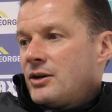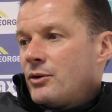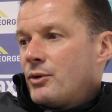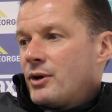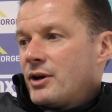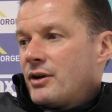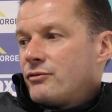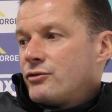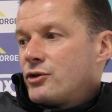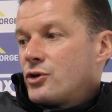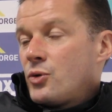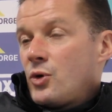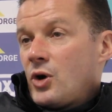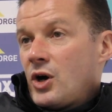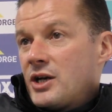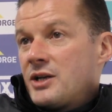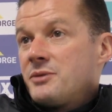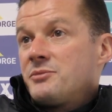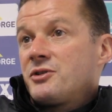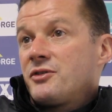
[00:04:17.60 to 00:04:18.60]
when I've
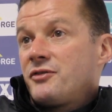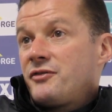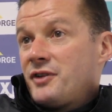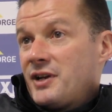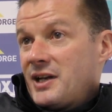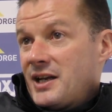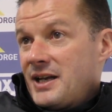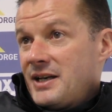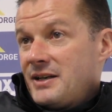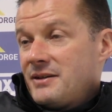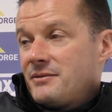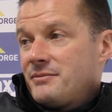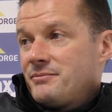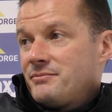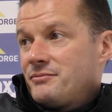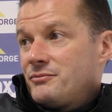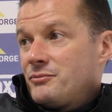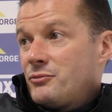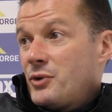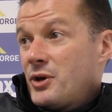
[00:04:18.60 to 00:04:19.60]
required him to fill in,
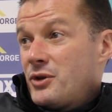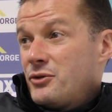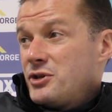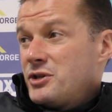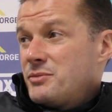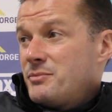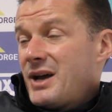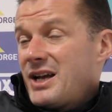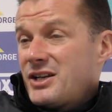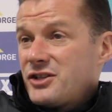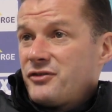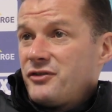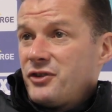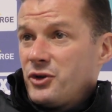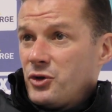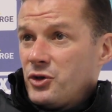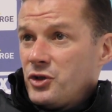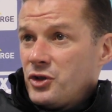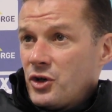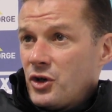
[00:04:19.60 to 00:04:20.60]
whether he's match fit
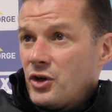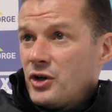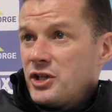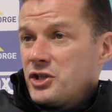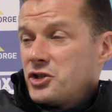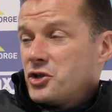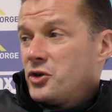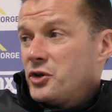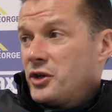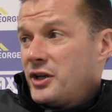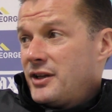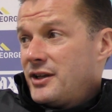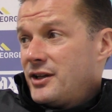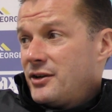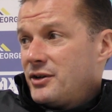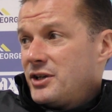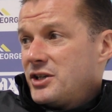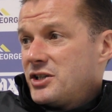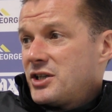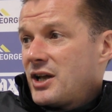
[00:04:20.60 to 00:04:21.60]
or not, he's gone in
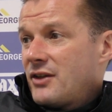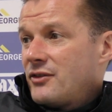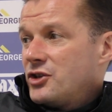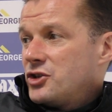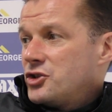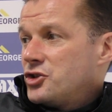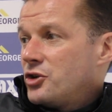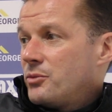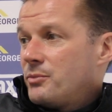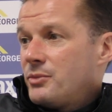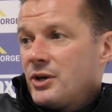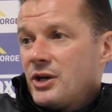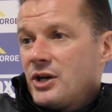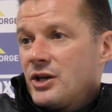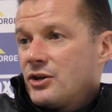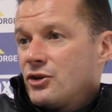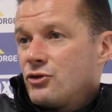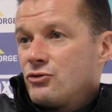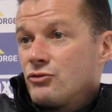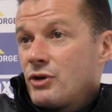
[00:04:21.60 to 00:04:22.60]
there and he's done the job that
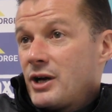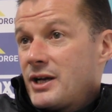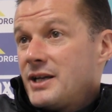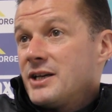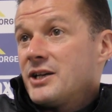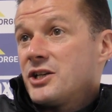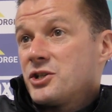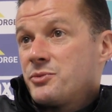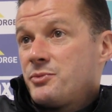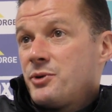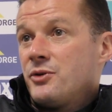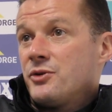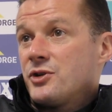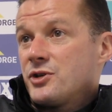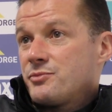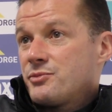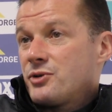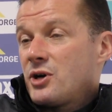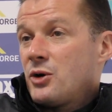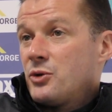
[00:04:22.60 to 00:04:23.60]
a great
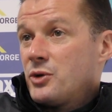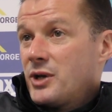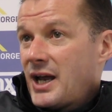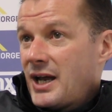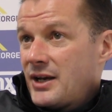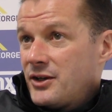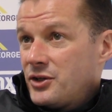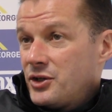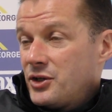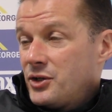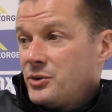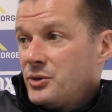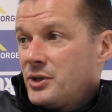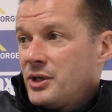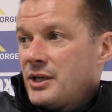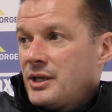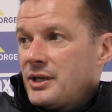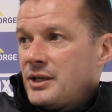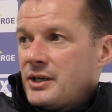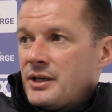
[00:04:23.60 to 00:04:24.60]
experienced pro can do.
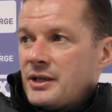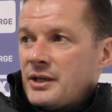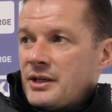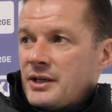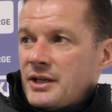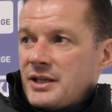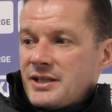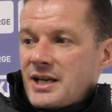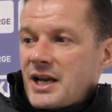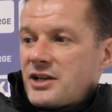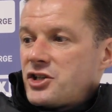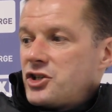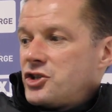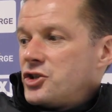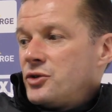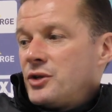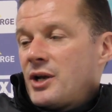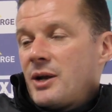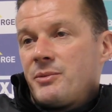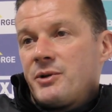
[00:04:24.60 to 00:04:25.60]
His
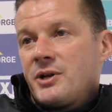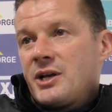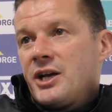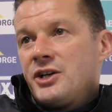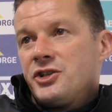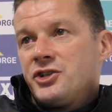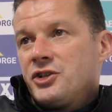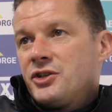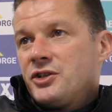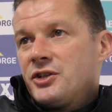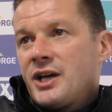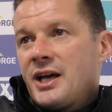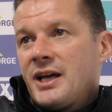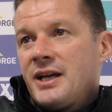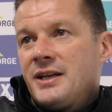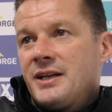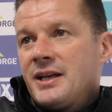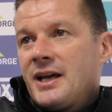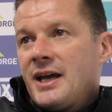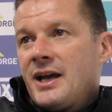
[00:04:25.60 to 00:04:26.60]
attitude and application
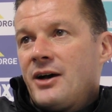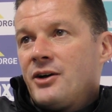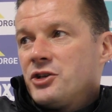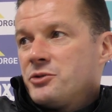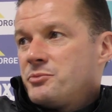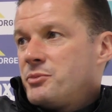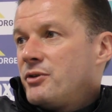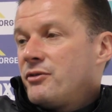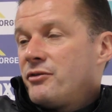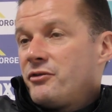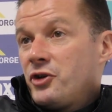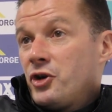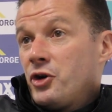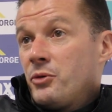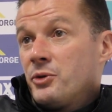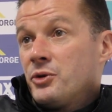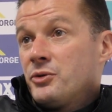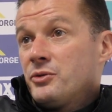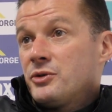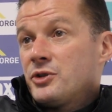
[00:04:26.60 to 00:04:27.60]
day in, day out has been
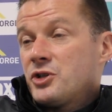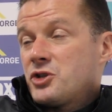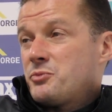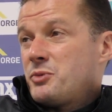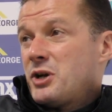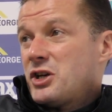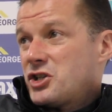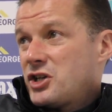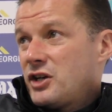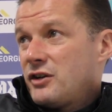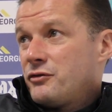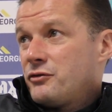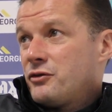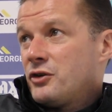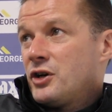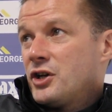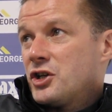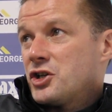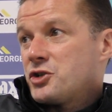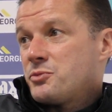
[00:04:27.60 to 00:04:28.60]
phenomenal, especially
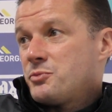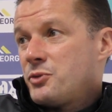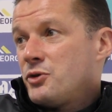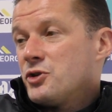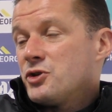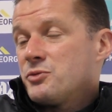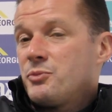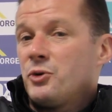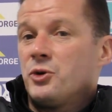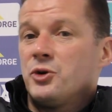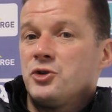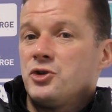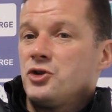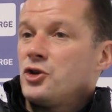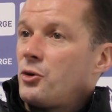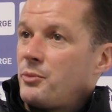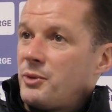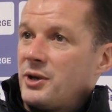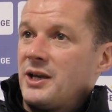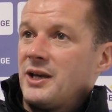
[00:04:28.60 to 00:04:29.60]
for an experienced boy who's
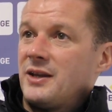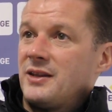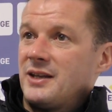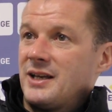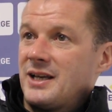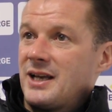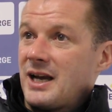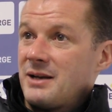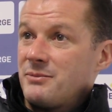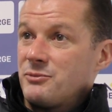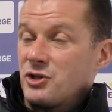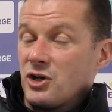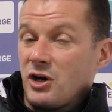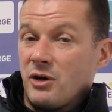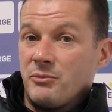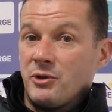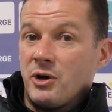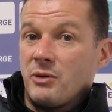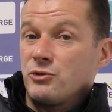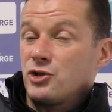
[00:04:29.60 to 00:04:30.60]
not been getting the game
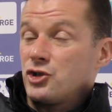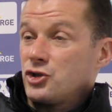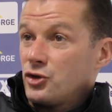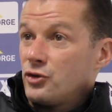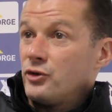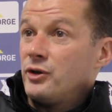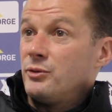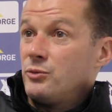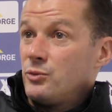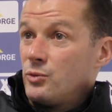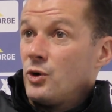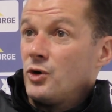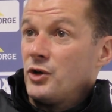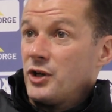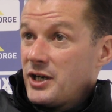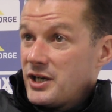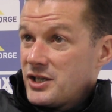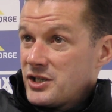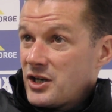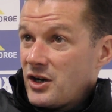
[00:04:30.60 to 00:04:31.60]
time that I'm sure he would want
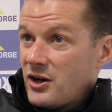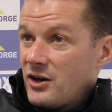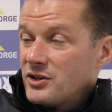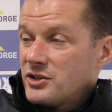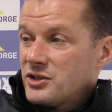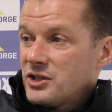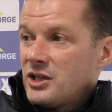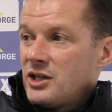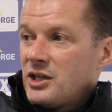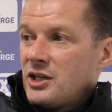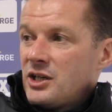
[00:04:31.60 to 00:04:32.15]
in his heart.